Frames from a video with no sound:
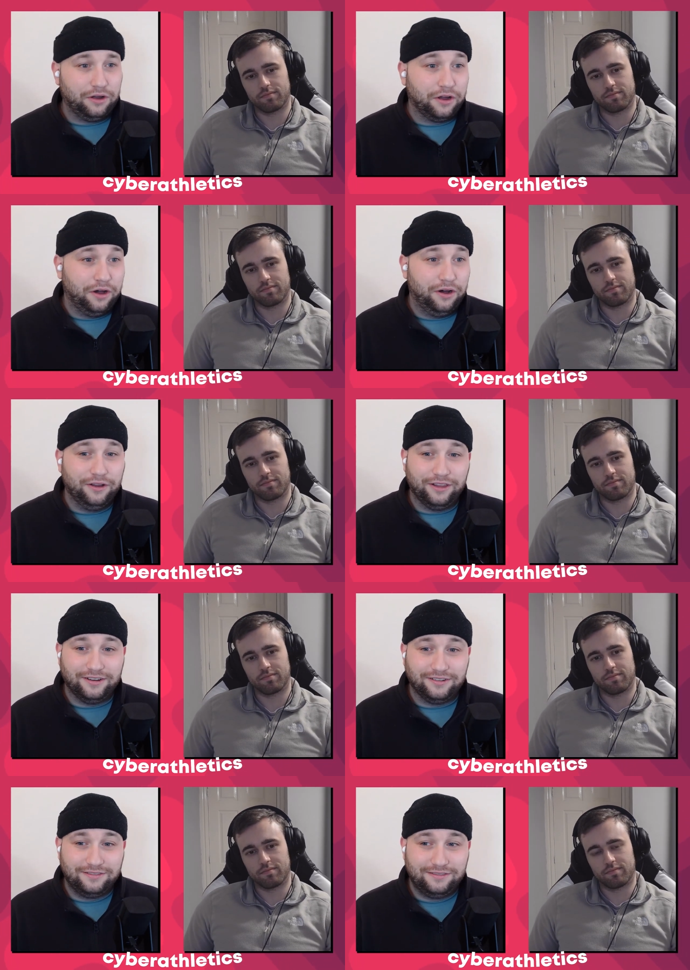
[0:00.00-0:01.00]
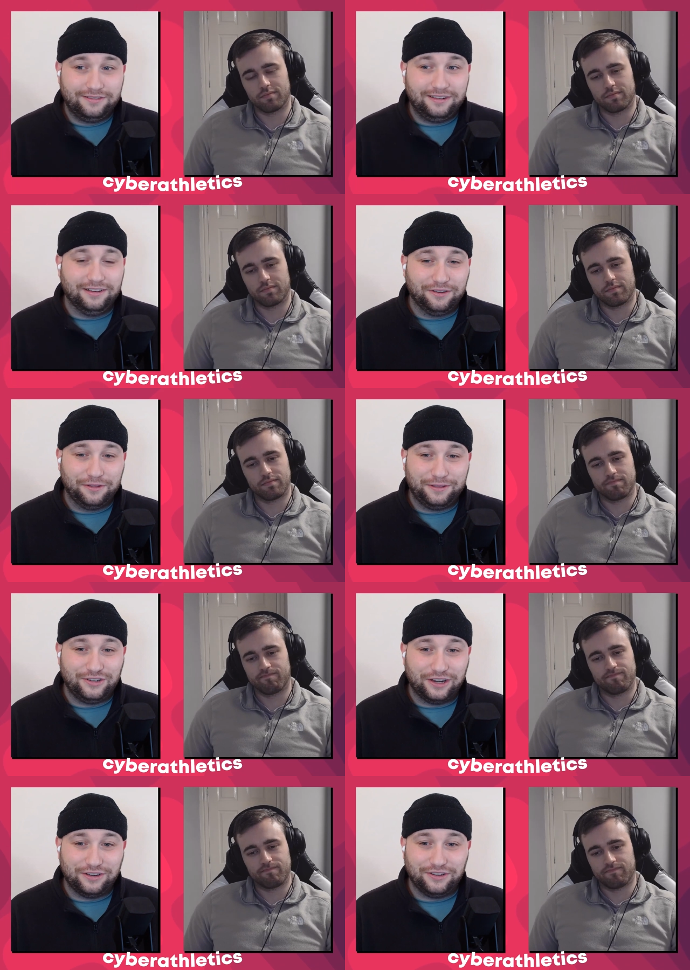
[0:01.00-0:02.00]
Speaker 1: long at all, and and
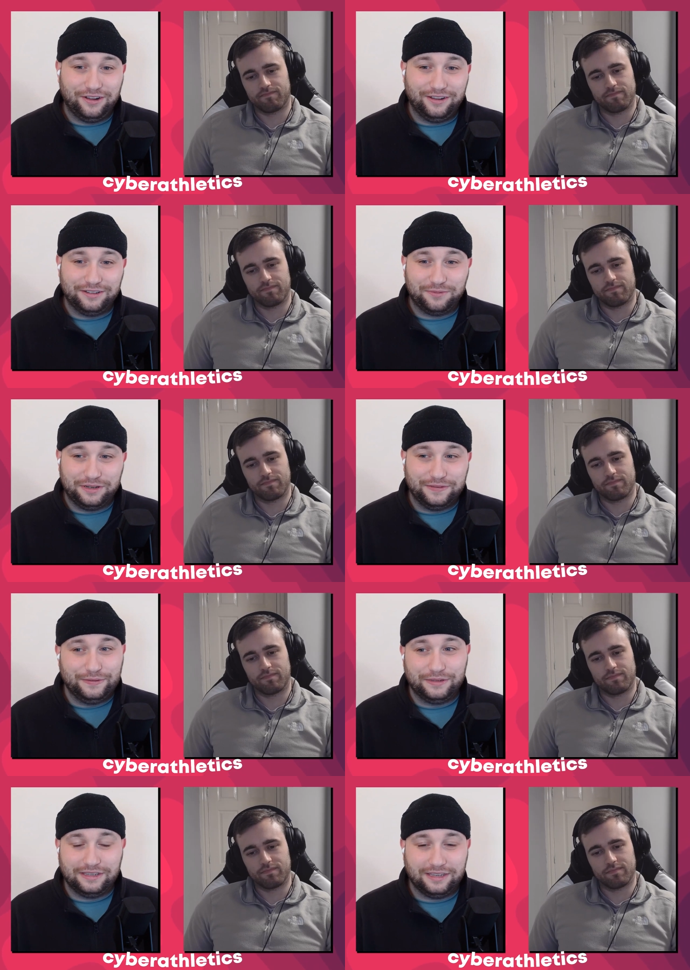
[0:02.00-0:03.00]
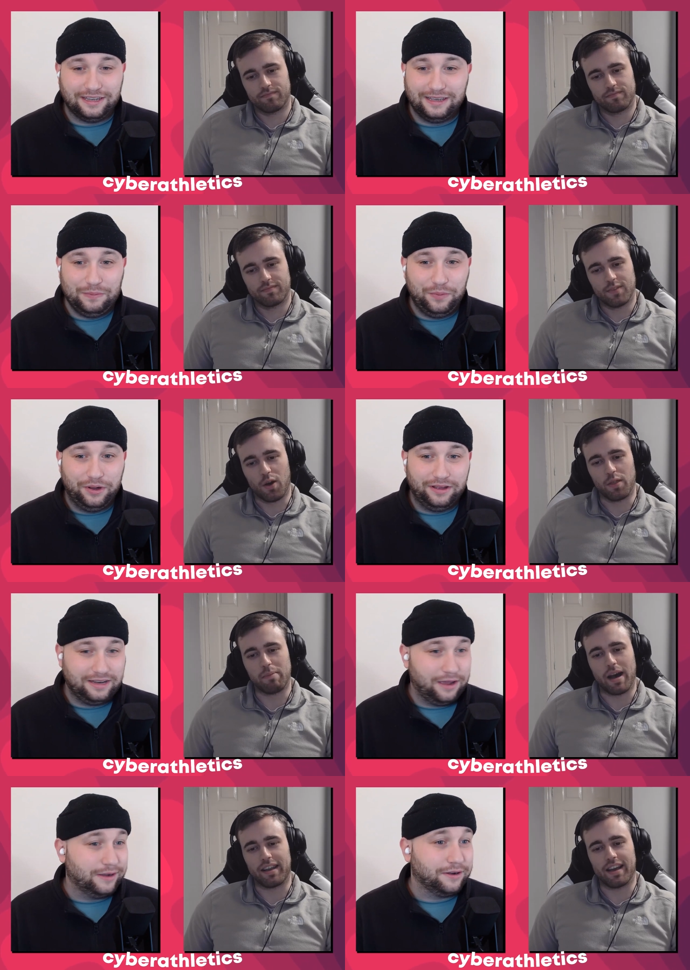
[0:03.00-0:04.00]
nothing's changed at all. It's wonderful to see. But
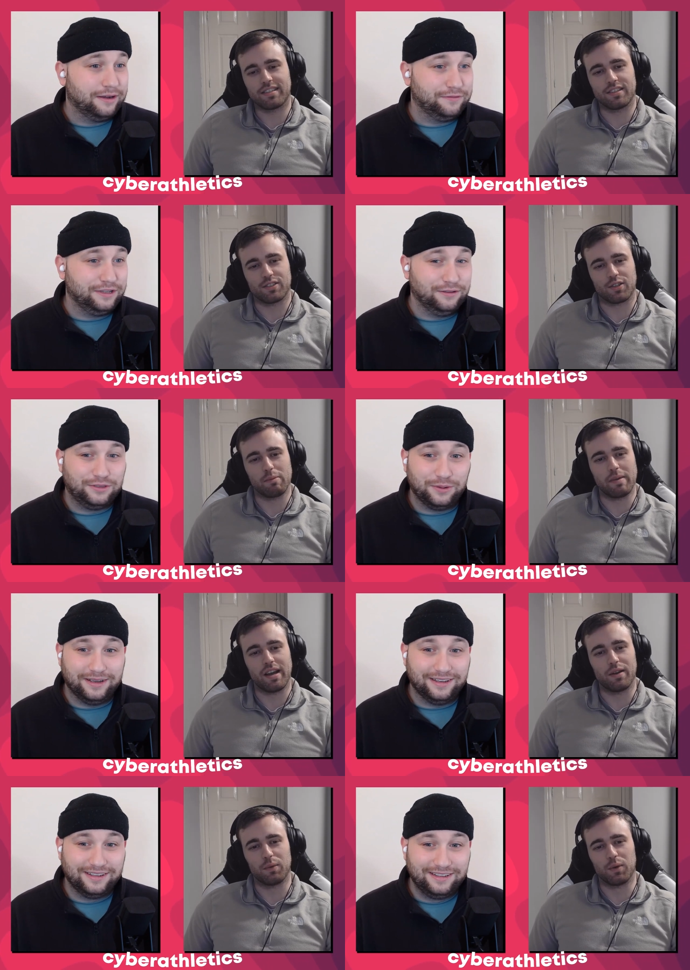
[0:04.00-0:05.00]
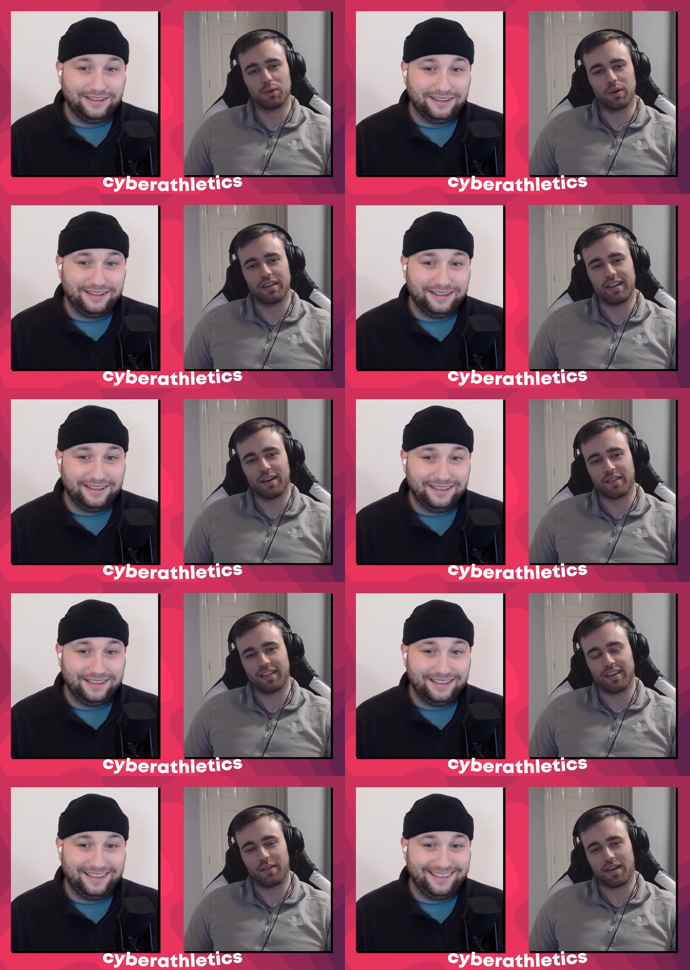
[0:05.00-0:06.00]
all the bad actors are coming out the woodwork now
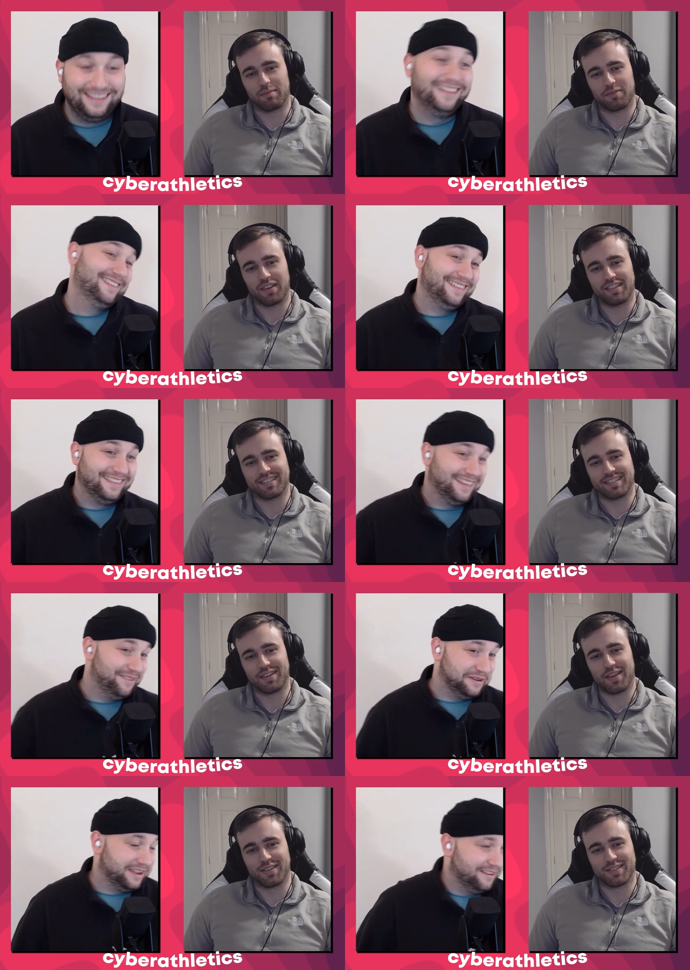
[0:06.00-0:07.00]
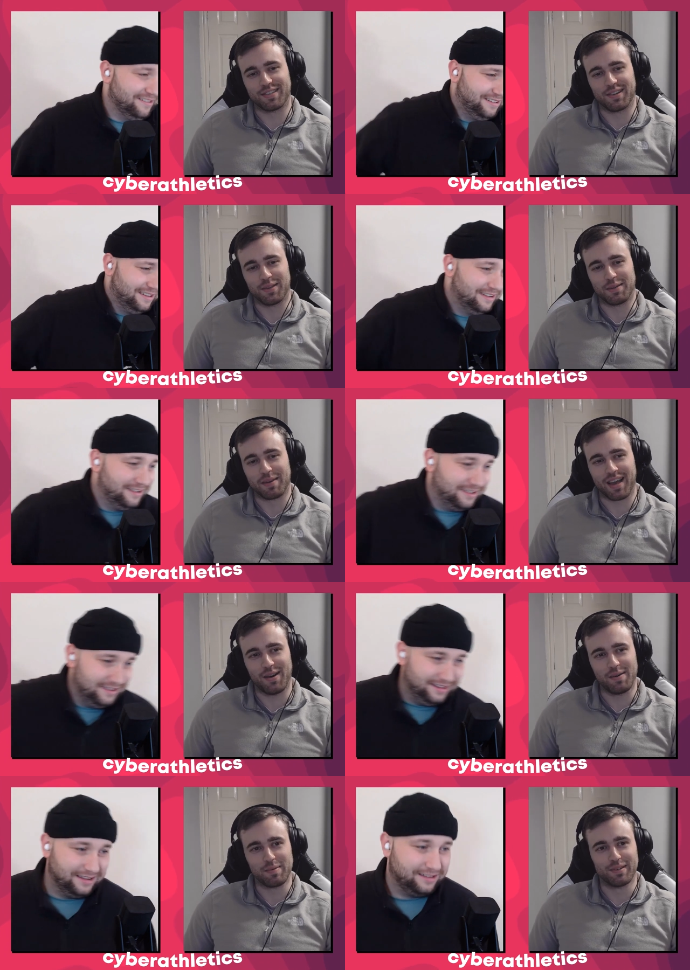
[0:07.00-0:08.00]
that they
Speaker 2: know Adam Fitch isn't around go. to hold them
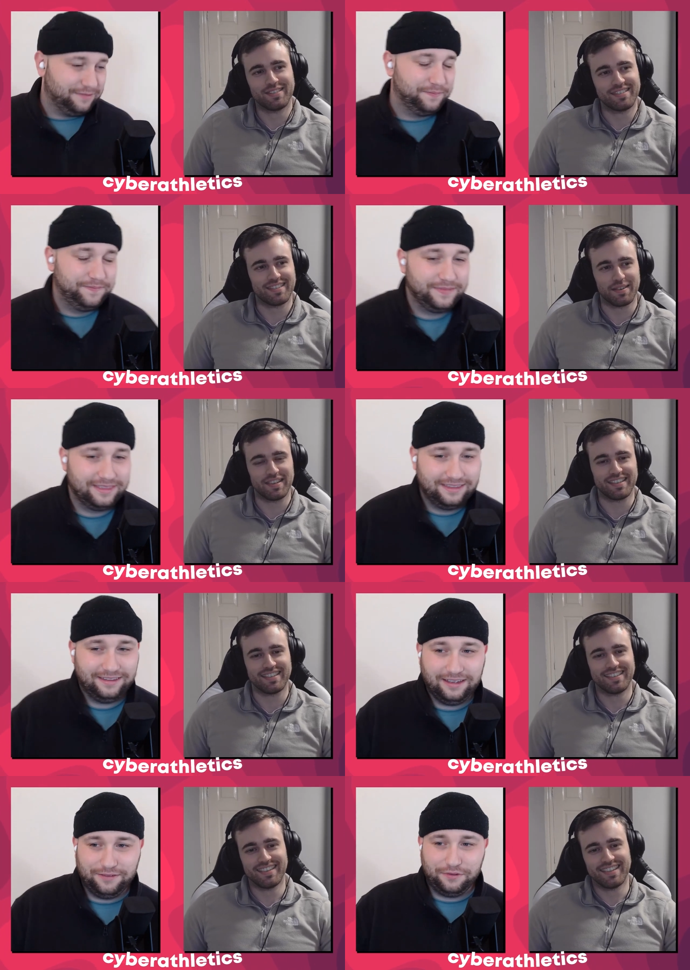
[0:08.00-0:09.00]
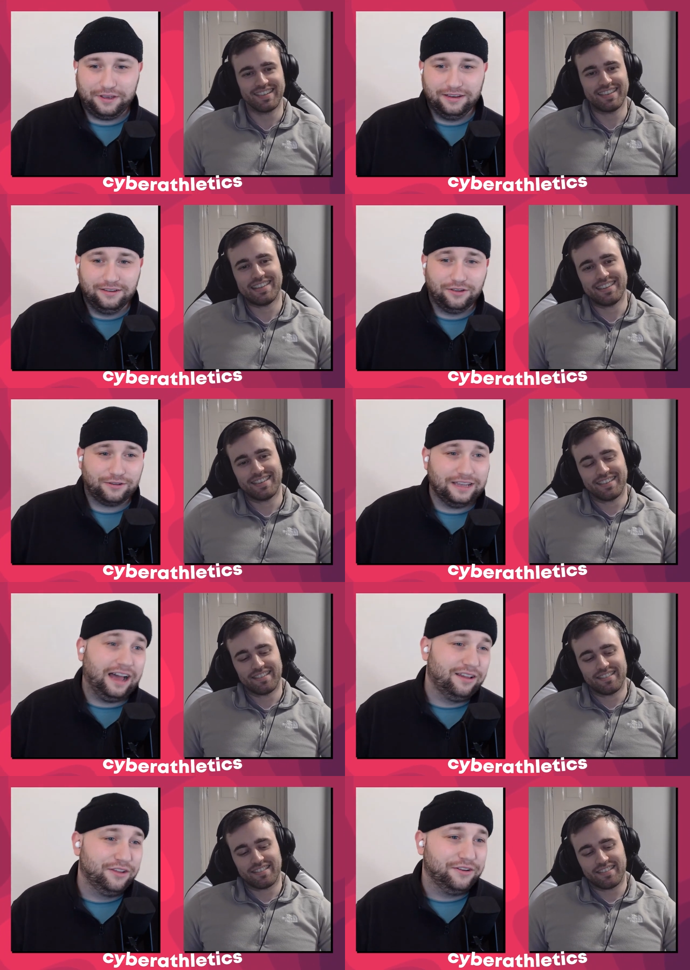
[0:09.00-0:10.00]
accountable. Yeah. You know
Speaker 1: I mean? Yeah, fucking Dr.
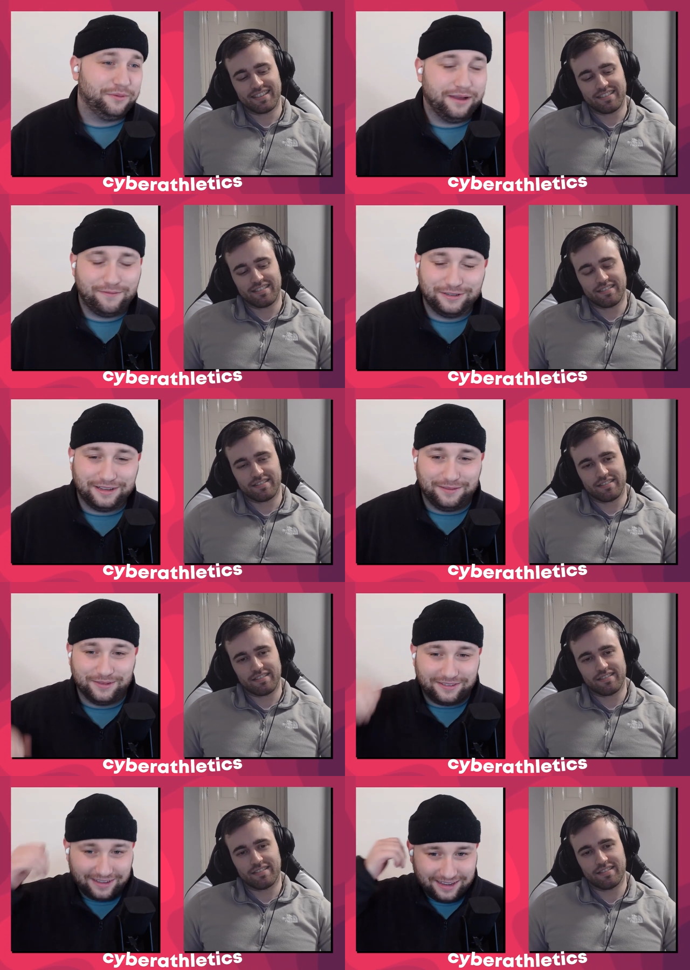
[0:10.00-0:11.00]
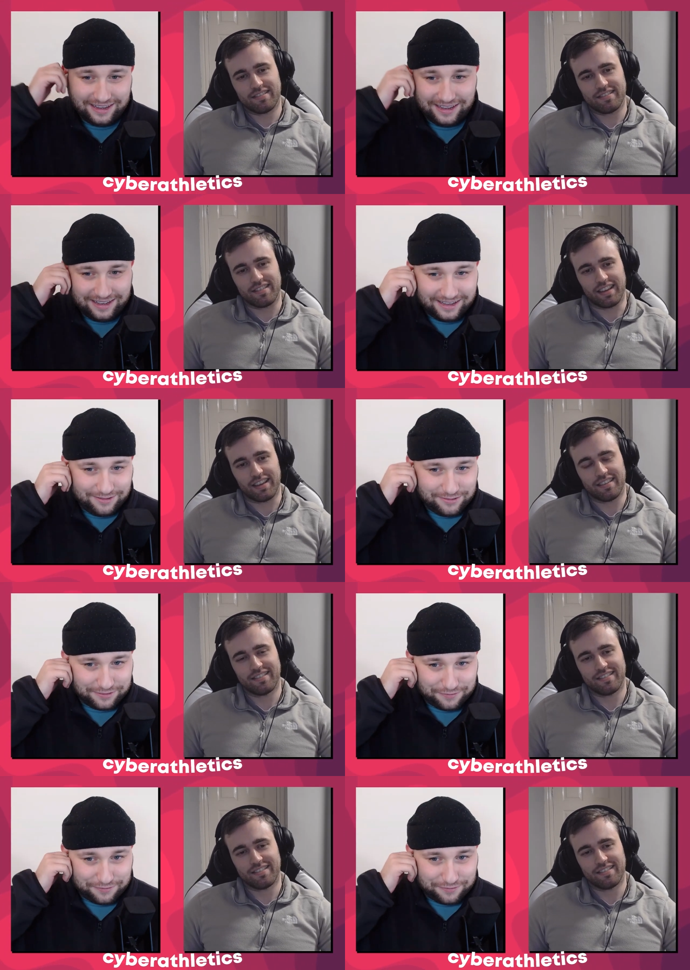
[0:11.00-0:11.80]
Allen or whatever his name is. He yeah. was